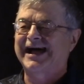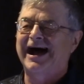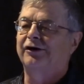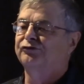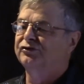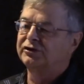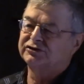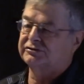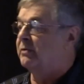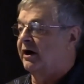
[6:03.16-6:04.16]
how
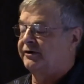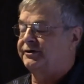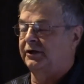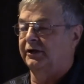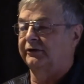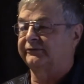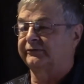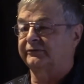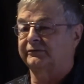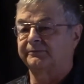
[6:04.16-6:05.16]
smart he
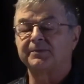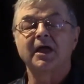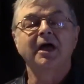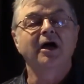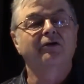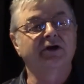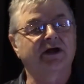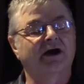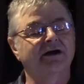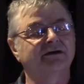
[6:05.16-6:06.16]
is,
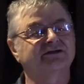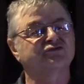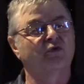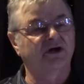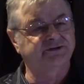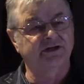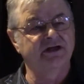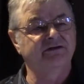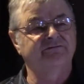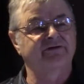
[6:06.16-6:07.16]
regardless what
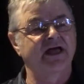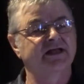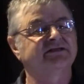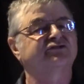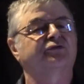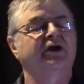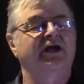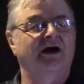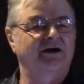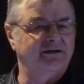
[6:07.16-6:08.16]
he invents,
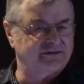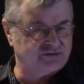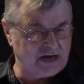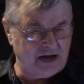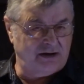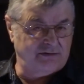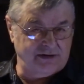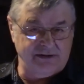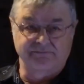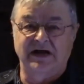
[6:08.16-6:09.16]
regardless how
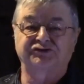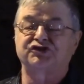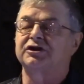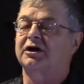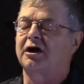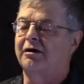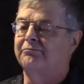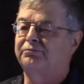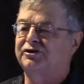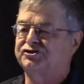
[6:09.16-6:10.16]
much he
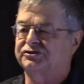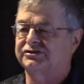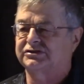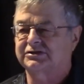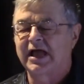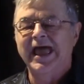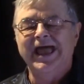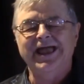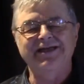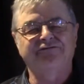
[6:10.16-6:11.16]
accomplishes.
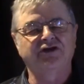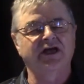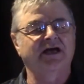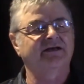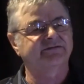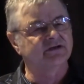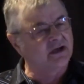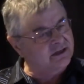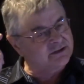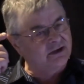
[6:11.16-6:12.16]
If he hasn't
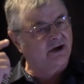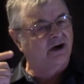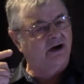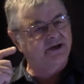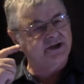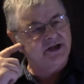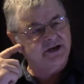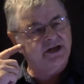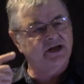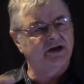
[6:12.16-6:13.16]
got God
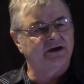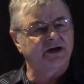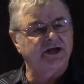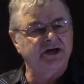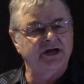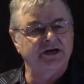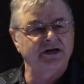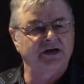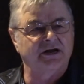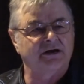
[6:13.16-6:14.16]
in here and in
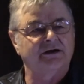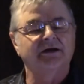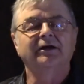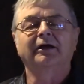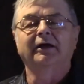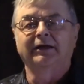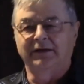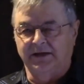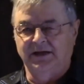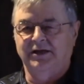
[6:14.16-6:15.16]
here,
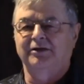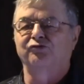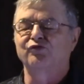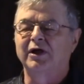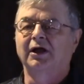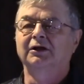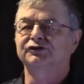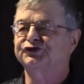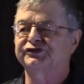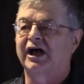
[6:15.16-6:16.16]
he will
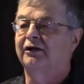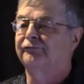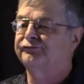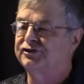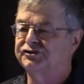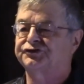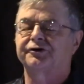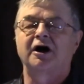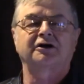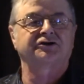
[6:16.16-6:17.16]

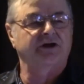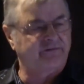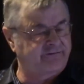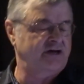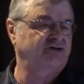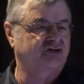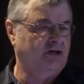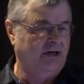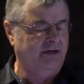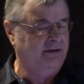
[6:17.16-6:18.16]
self-destruct
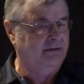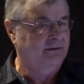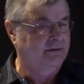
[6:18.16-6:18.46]
eventually.